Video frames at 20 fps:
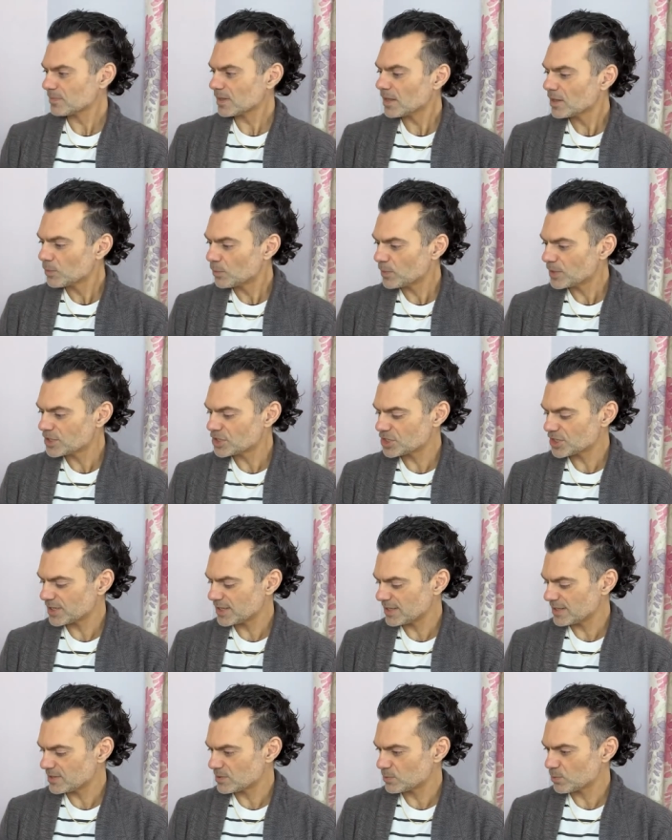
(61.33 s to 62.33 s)
which
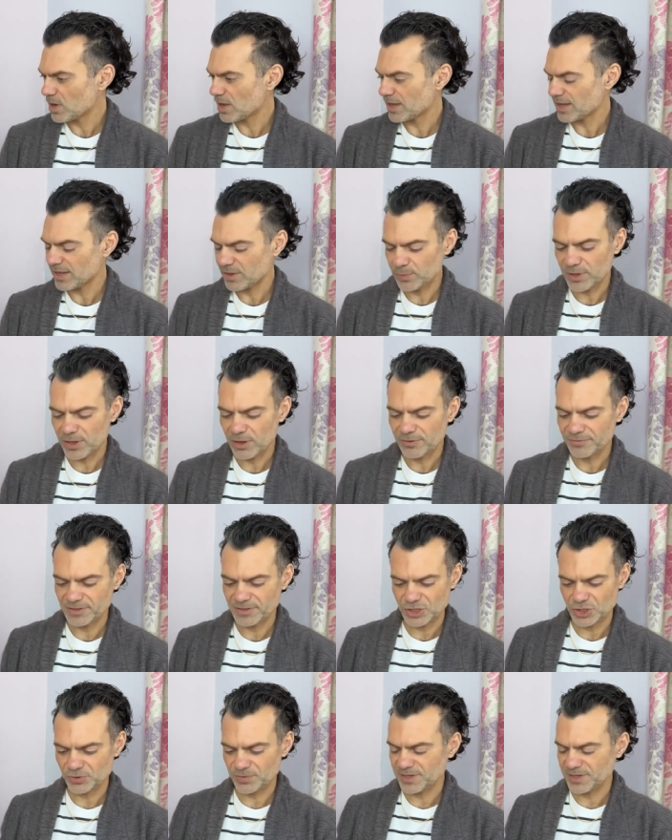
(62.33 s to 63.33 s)
is why we are
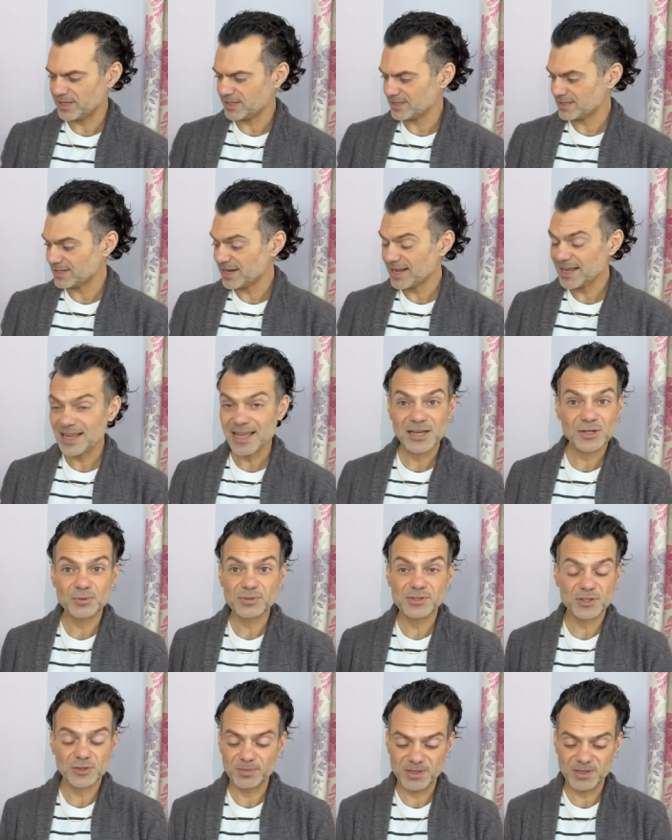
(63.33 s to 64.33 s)
featuring it today, and
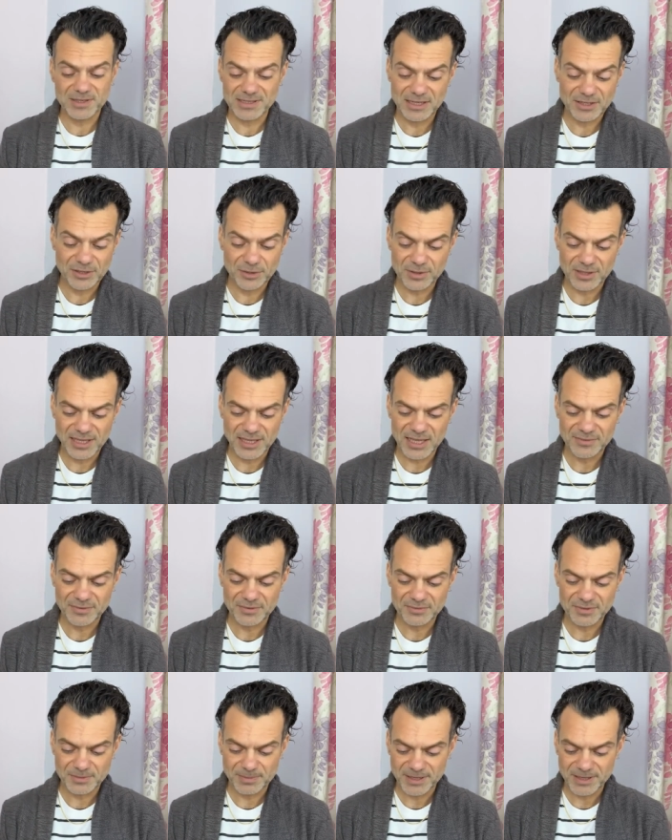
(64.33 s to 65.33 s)
also because I don't think I've
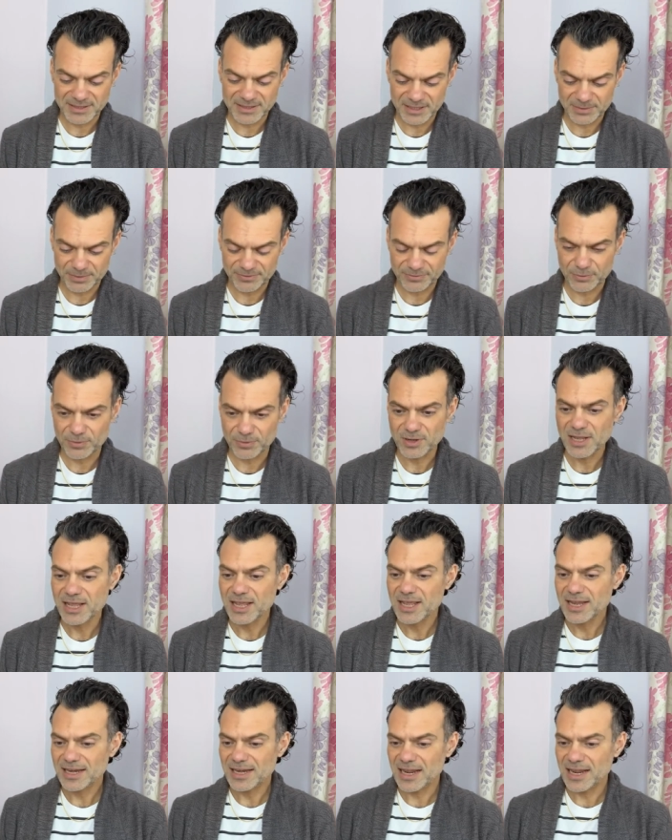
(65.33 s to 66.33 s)
ever smelt it before.
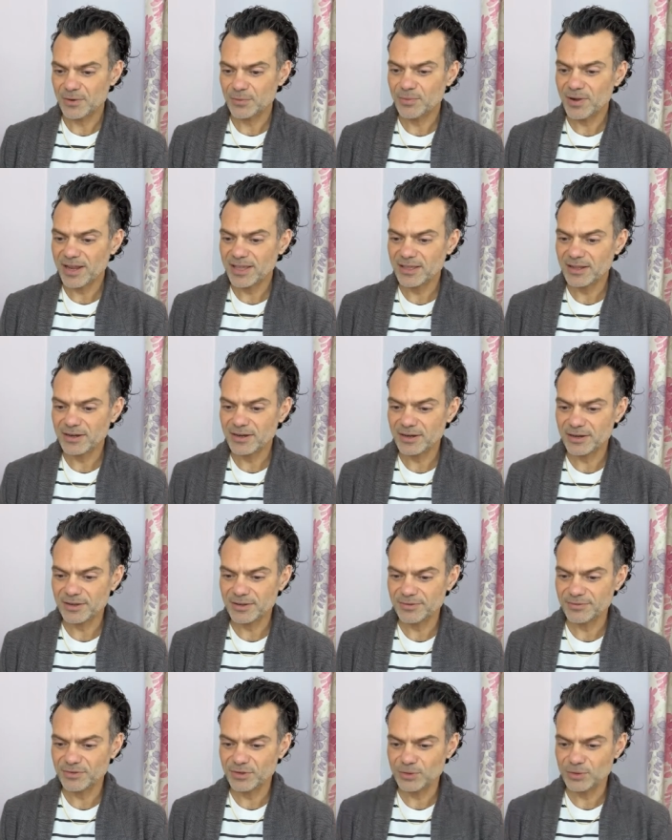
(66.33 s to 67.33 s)
Now, regular
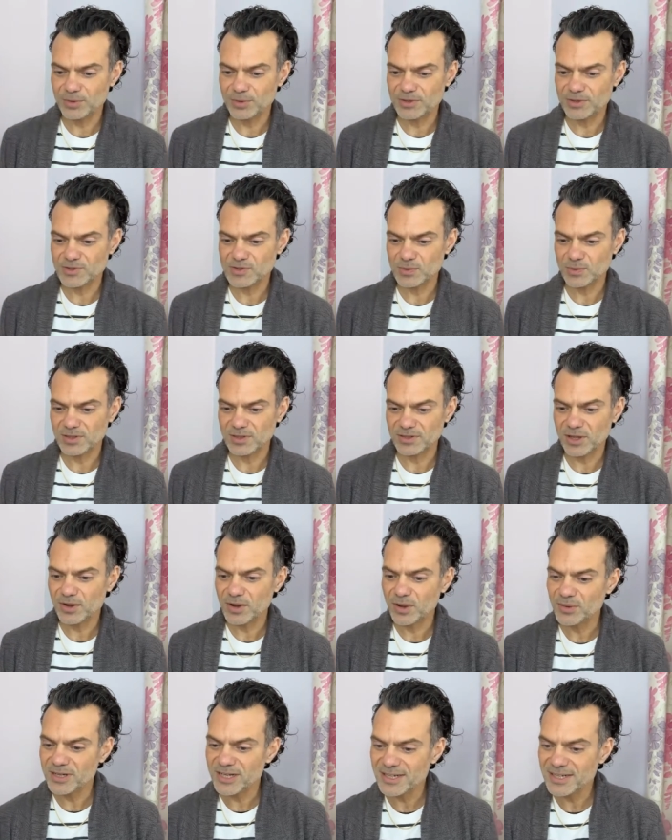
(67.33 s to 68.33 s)
viewers will know.
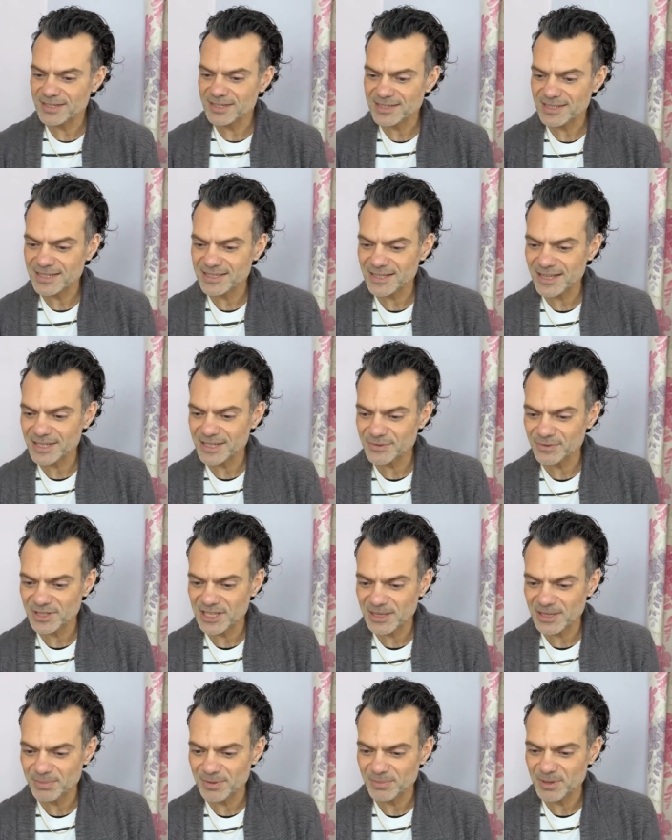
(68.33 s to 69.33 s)
Oh, Linda says, thanks for
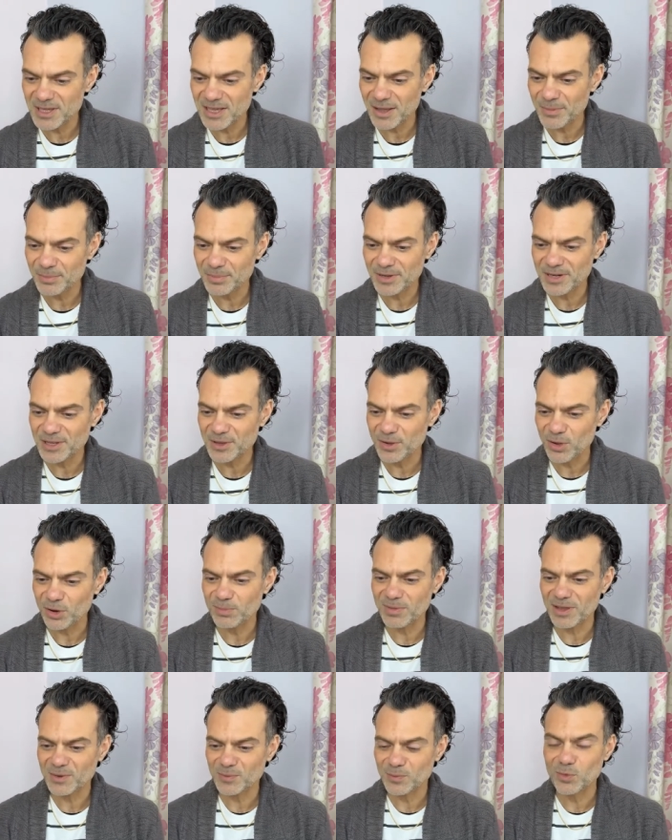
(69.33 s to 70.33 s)
keeping me company on
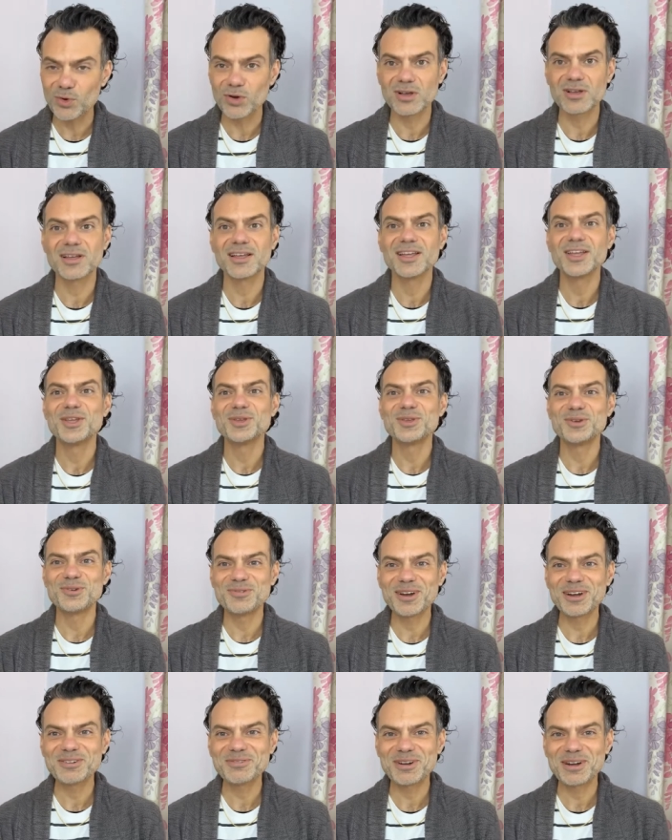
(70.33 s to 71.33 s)
my walk. You're
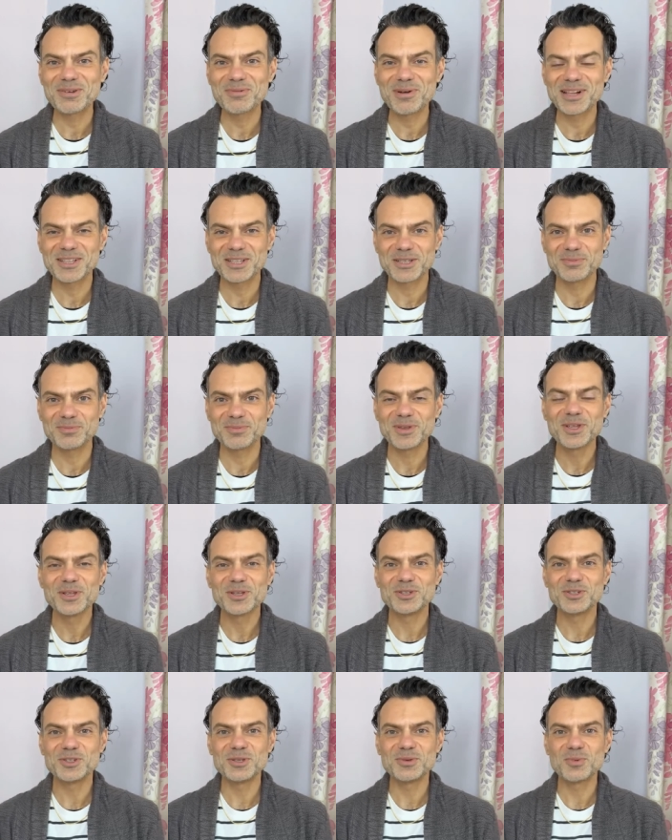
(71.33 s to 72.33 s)
very, very welcome.
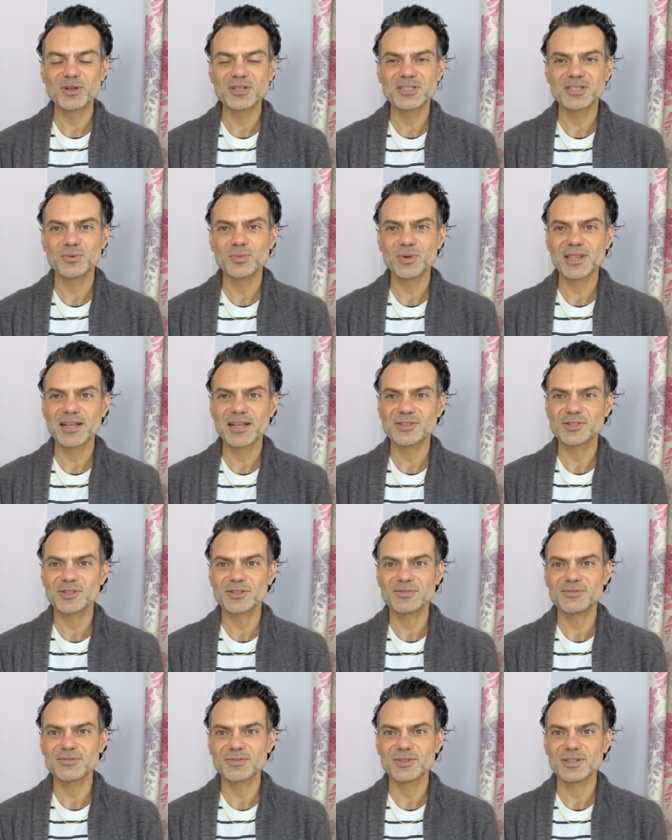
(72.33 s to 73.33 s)
Do you want to, without sort
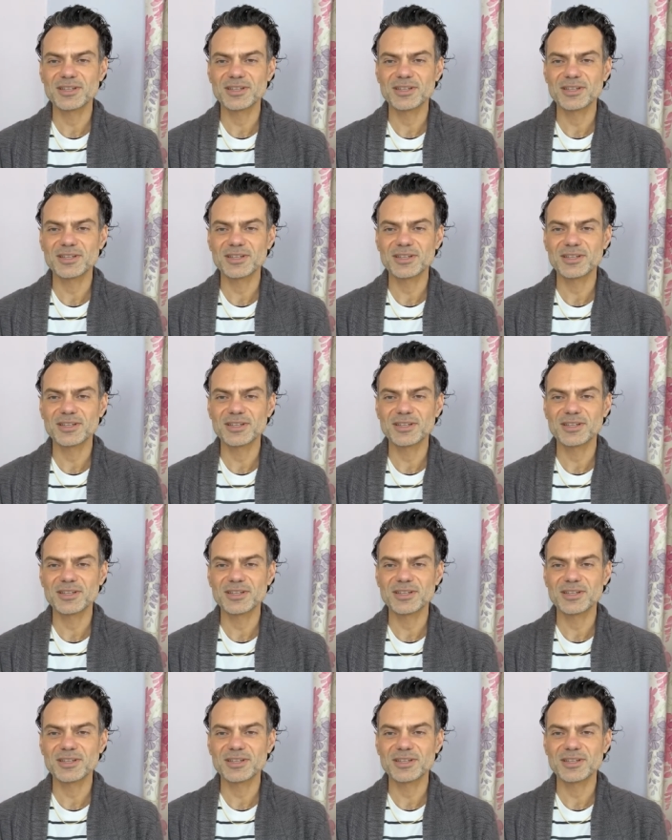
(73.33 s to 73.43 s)
of